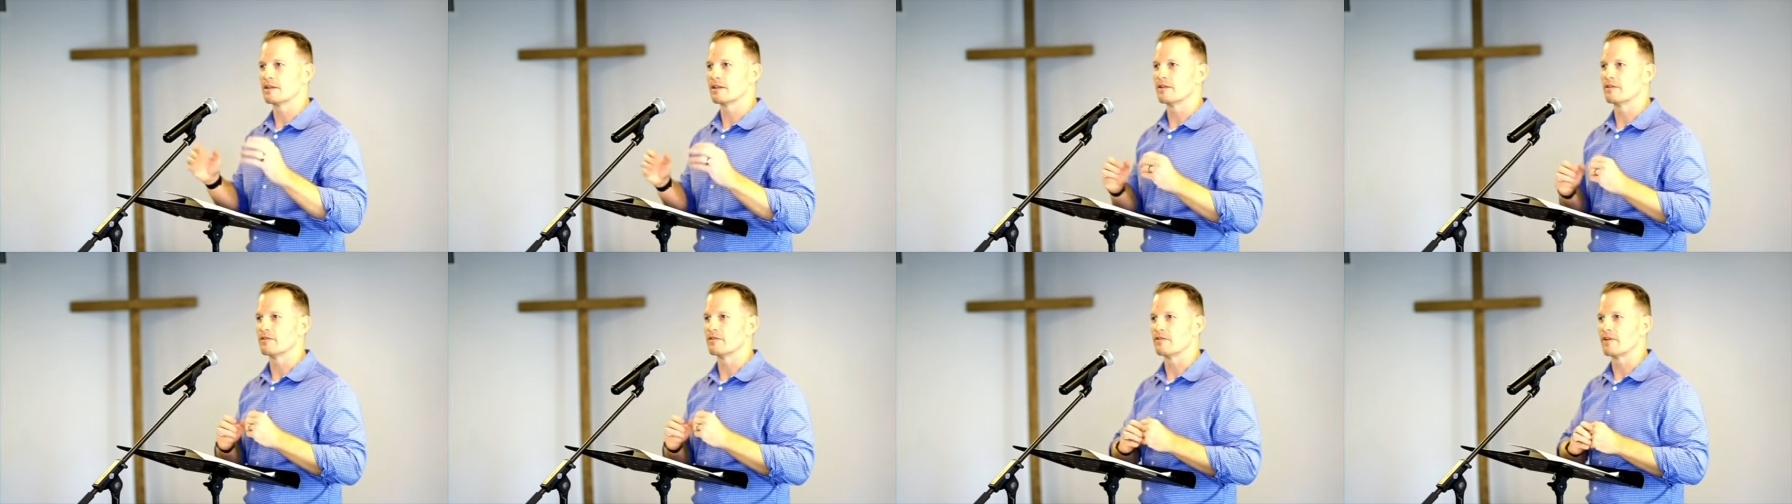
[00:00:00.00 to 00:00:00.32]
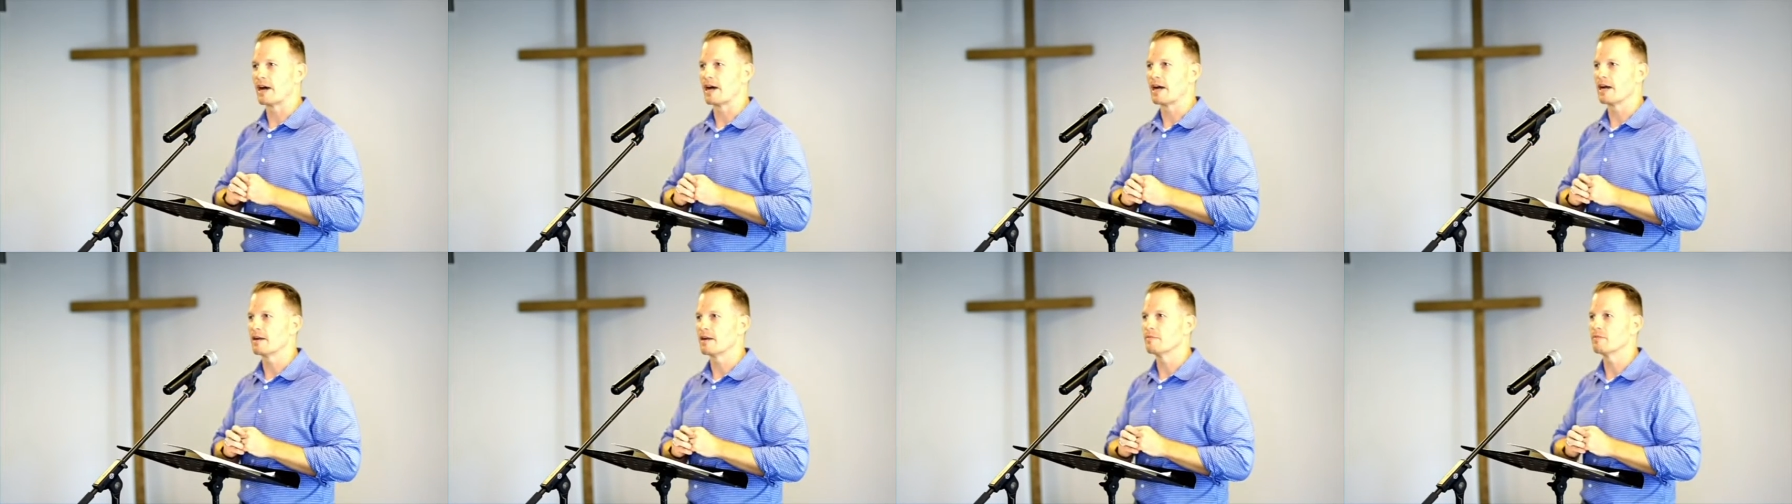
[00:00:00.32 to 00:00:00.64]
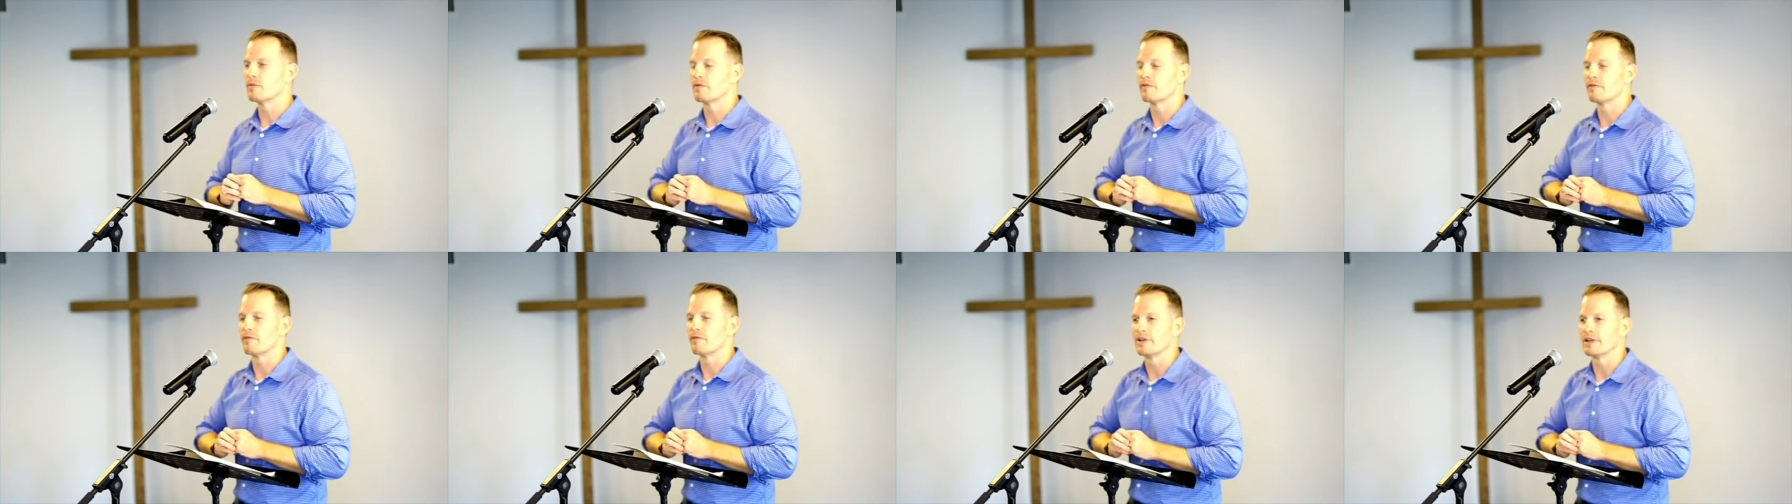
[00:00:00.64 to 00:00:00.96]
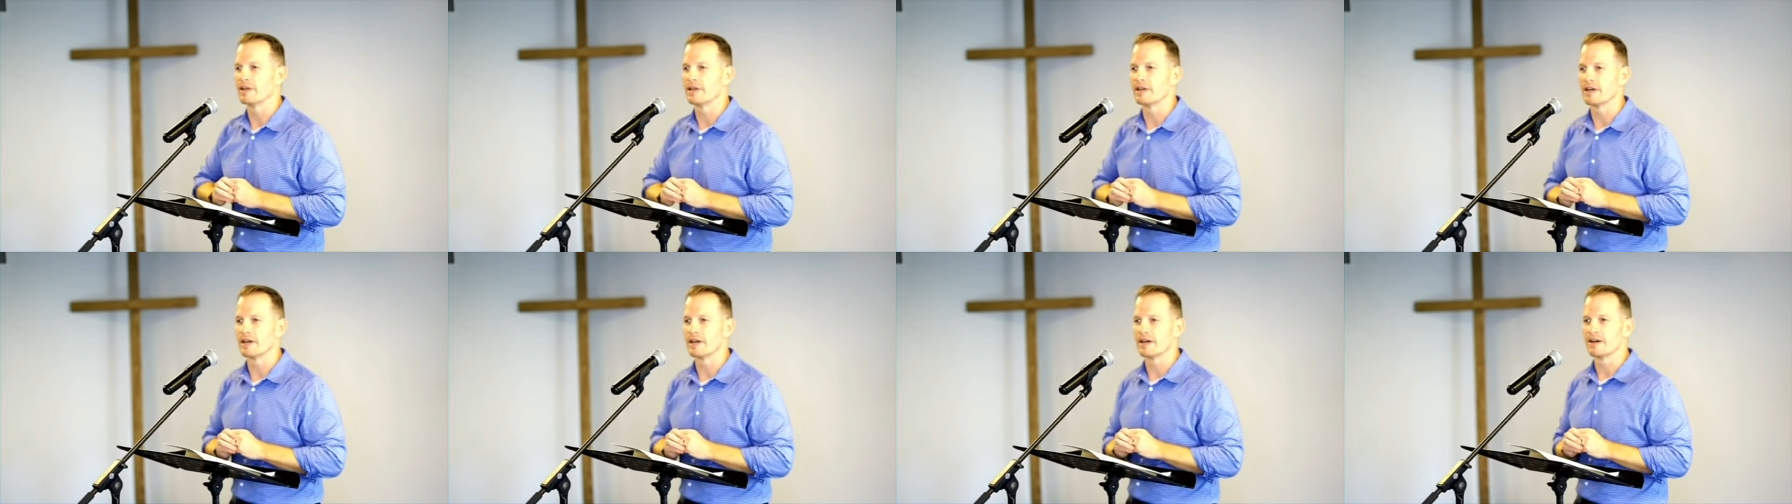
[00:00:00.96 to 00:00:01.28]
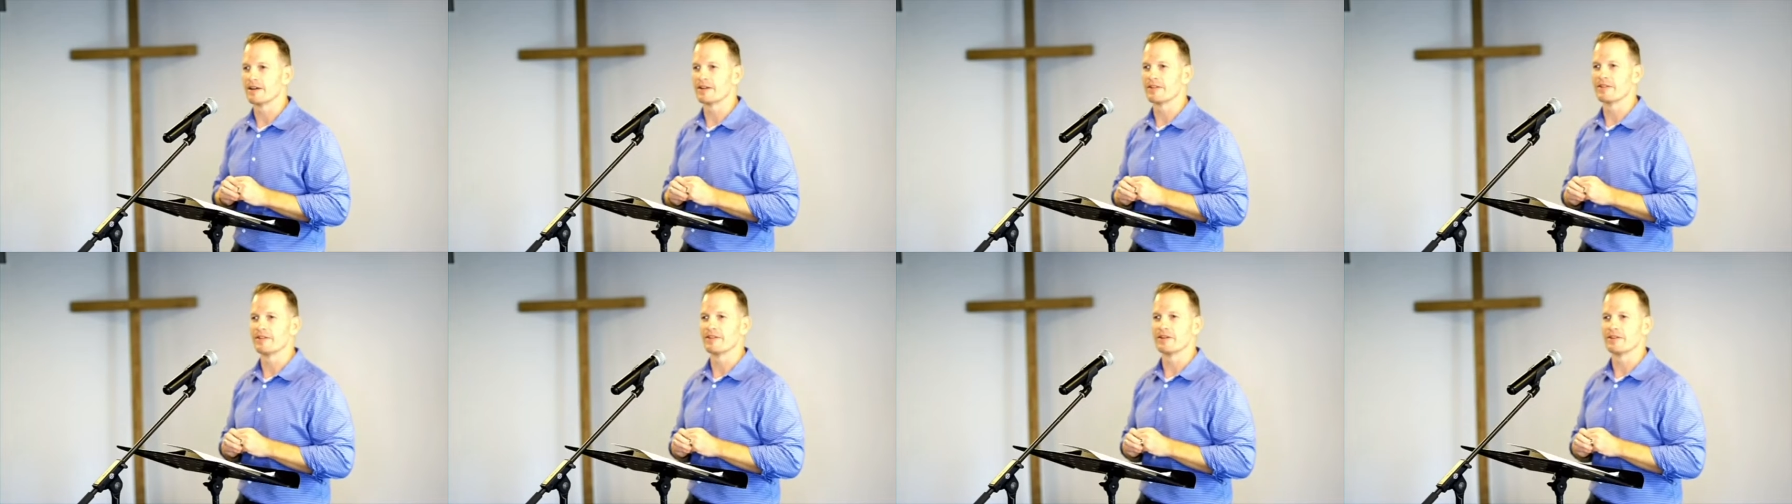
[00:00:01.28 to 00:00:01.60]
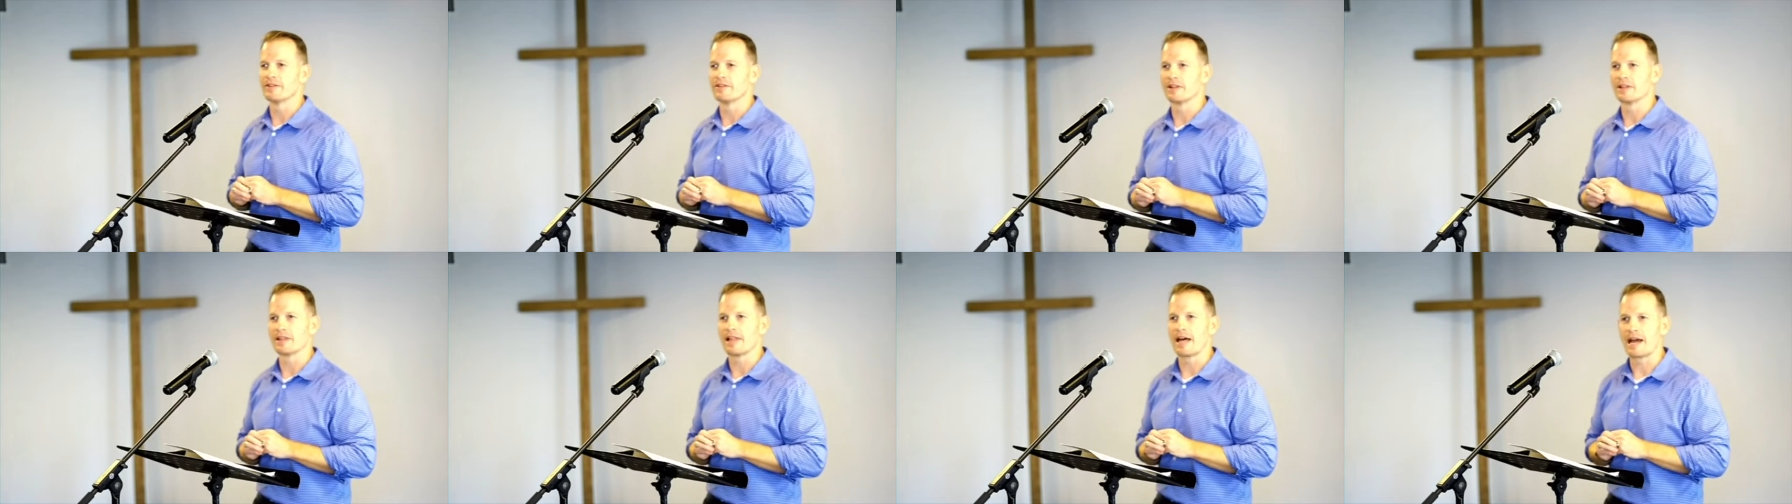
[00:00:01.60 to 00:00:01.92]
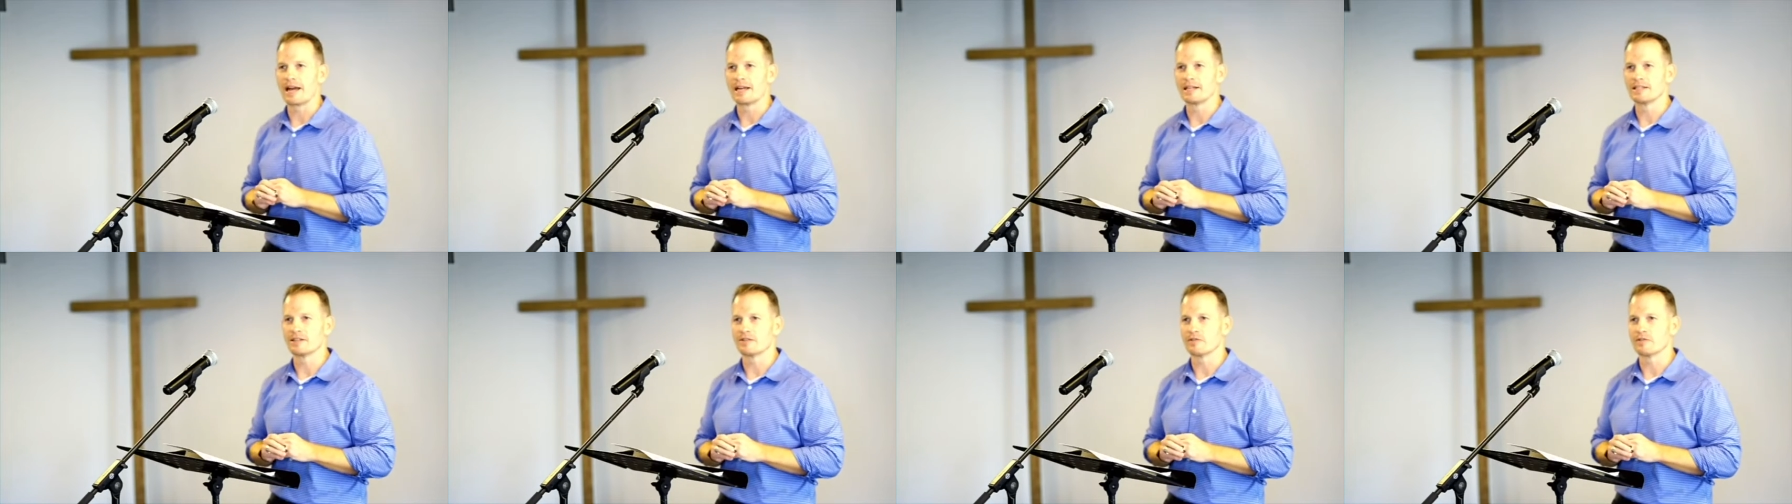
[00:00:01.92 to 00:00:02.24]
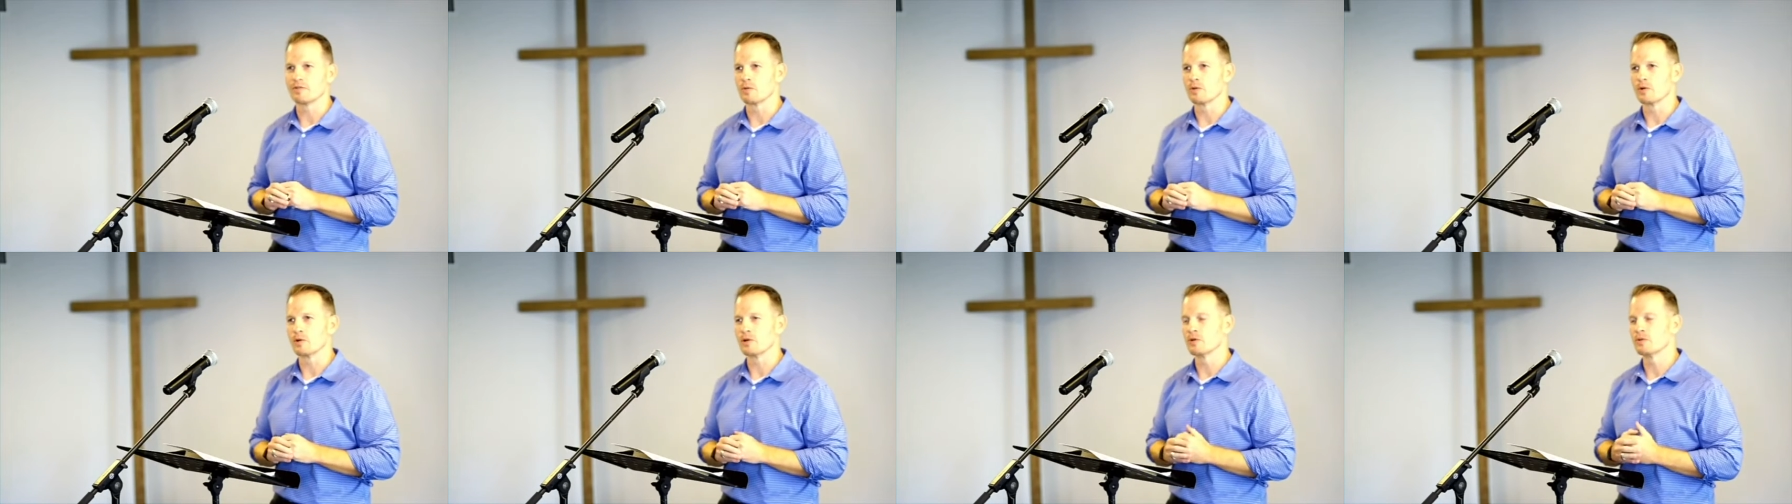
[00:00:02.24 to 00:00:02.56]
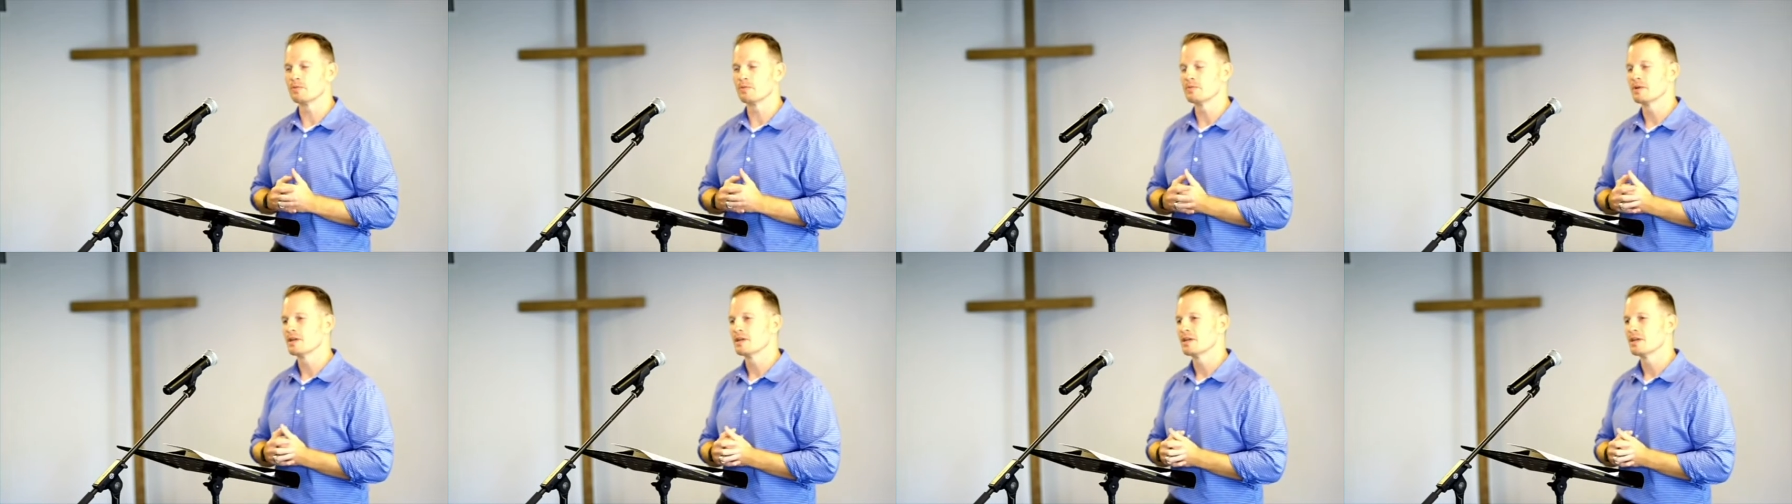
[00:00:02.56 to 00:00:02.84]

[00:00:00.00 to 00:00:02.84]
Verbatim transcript: the vibe of the, uh, the, the, lines of the room.